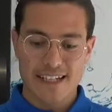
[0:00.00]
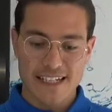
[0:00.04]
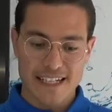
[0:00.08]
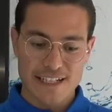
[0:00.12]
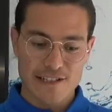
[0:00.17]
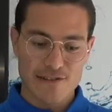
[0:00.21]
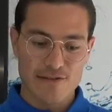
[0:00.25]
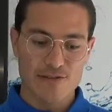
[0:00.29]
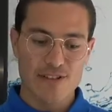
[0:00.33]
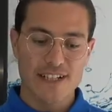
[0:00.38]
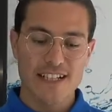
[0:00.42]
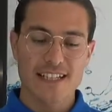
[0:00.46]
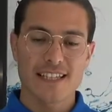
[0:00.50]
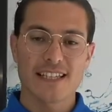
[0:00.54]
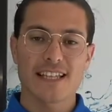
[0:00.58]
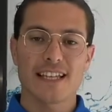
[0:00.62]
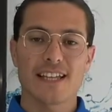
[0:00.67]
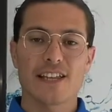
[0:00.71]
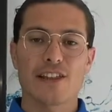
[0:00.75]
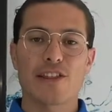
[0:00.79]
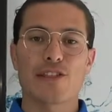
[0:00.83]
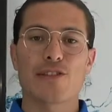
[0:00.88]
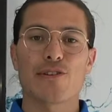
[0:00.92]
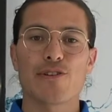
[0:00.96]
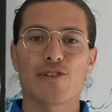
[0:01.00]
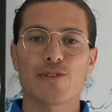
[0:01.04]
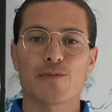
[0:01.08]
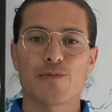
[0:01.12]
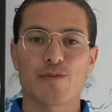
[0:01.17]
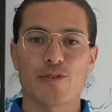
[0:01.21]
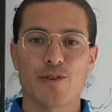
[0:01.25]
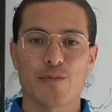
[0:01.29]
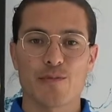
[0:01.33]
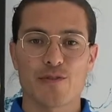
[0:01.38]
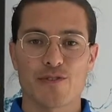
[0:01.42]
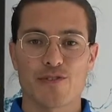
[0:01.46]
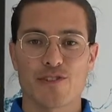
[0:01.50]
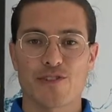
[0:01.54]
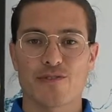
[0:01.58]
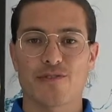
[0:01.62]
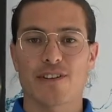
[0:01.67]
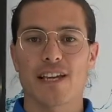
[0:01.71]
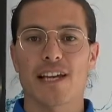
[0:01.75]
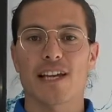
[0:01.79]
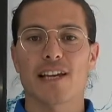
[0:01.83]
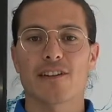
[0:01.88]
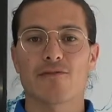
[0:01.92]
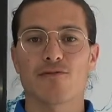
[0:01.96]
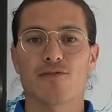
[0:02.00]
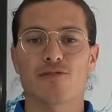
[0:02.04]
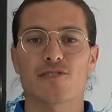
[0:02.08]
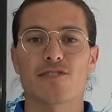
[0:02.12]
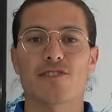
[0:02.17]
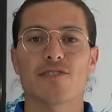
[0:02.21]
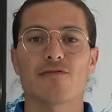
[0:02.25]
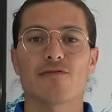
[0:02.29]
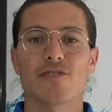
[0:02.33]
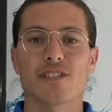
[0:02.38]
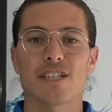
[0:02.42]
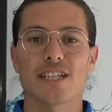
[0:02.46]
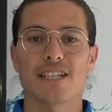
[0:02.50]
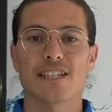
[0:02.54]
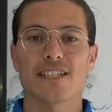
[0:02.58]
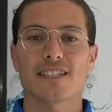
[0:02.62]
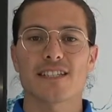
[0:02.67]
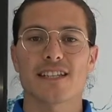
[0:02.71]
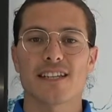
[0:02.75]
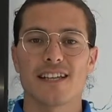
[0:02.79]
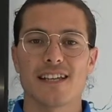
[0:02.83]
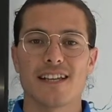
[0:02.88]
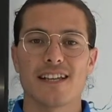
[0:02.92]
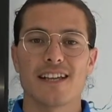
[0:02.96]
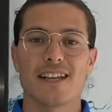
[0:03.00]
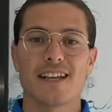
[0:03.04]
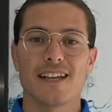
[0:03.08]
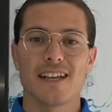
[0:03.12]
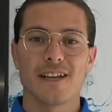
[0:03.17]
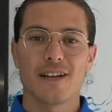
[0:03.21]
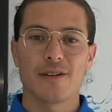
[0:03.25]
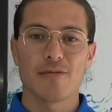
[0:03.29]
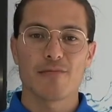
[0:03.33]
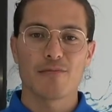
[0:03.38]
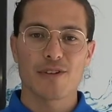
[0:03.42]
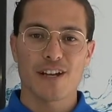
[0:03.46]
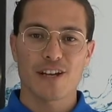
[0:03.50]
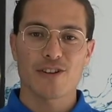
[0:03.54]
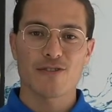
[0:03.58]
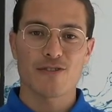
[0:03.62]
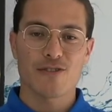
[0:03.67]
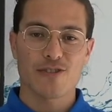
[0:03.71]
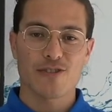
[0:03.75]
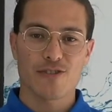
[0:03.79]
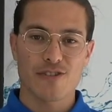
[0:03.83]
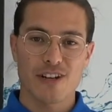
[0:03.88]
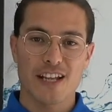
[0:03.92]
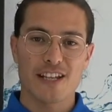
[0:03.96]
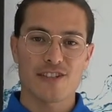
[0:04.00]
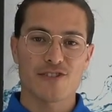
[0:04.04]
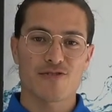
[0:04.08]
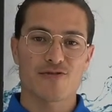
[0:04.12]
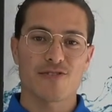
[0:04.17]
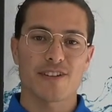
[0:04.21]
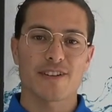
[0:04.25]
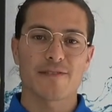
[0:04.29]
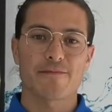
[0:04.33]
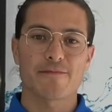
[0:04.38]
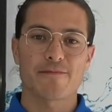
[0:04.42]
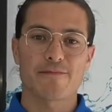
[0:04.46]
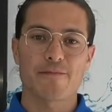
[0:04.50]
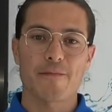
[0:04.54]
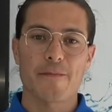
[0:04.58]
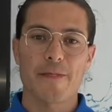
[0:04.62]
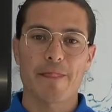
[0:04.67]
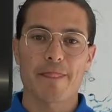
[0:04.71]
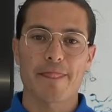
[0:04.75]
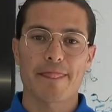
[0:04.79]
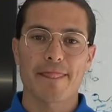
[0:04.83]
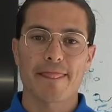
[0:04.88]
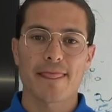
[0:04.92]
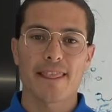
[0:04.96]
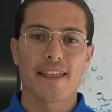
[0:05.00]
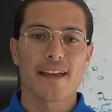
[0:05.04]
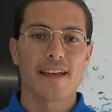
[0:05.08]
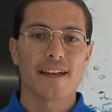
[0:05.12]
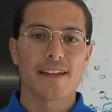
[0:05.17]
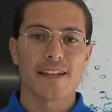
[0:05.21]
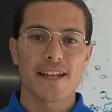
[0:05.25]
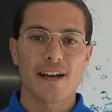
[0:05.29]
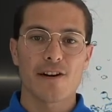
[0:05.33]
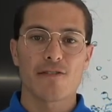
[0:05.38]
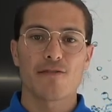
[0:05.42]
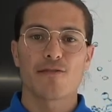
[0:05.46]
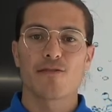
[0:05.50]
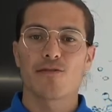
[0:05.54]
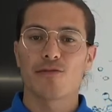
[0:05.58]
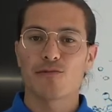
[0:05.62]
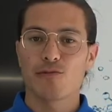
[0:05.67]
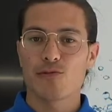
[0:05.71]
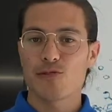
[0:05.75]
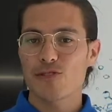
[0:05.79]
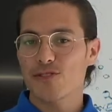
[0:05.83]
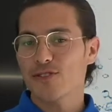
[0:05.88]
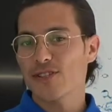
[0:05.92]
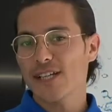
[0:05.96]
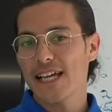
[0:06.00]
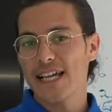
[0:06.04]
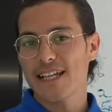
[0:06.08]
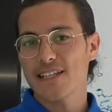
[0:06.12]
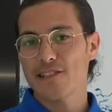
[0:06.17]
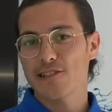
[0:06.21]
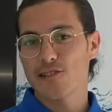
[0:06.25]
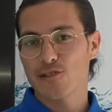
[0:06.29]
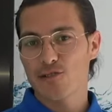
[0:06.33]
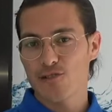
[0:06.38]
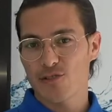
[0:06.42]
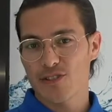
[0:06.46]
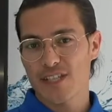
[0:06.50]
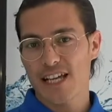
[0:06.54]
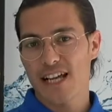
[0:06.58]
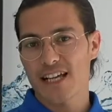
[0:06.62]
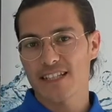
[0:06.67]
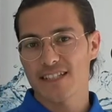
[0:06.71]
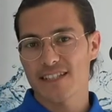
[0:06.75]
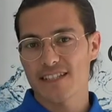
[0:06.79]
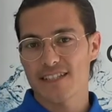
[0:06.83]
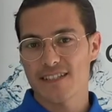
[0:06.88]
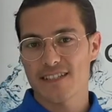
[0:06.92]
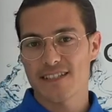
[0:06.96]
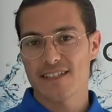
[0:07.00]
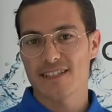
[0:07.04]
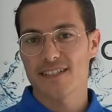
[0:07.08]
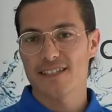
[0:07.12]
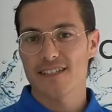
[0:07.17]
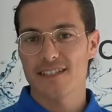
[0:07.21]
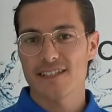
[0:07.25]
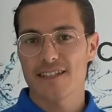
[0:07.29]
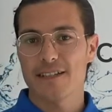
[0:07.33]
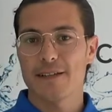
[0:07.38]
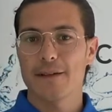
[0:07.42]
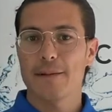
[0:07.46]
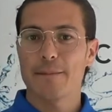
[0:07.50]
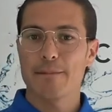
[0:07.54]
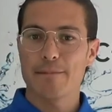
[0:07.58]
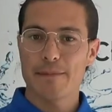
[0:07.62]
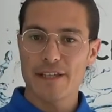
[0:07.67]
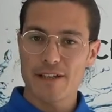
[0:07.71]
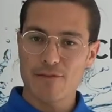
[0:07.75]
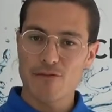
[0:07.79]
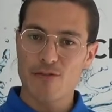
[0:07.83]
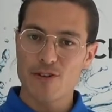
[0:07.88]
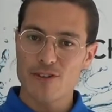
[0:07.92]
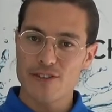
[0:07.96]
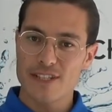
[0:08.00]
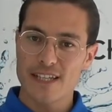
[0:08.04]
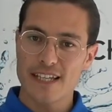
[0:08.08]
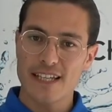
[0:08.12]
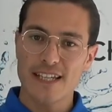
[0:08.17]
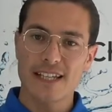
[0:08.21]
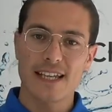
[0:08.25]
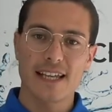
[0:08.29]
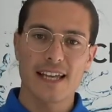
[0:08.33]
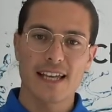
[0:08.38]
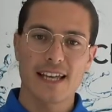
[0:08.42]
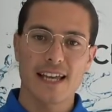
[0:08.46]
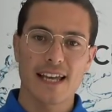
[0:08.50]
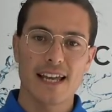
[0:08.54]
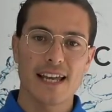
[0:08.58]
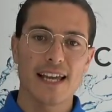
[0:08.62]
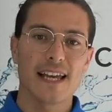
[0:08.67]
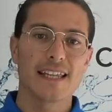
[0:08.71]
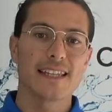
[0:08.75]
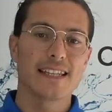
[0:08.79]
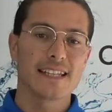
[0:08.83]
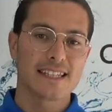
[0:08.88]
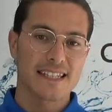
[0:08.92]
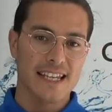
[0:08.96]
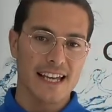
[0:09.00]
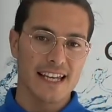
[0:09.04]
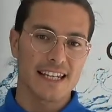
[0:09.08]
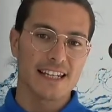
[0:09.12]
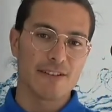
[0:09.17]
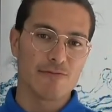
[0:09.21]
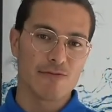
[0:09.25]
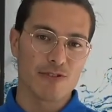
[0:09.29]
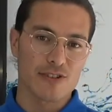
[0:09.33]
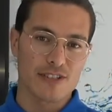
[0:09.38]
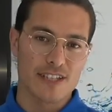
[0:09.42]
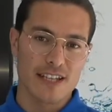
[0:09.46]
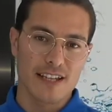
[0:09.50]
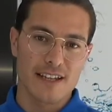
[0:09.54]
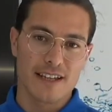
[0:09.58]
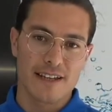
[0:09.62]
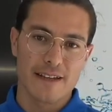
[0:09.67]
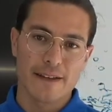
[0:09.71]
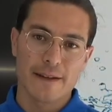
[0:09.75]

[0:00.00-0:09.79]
Let's look at the third property of Kangen water, which is microclustering. Now, water has two sizes, big water and the tiny water.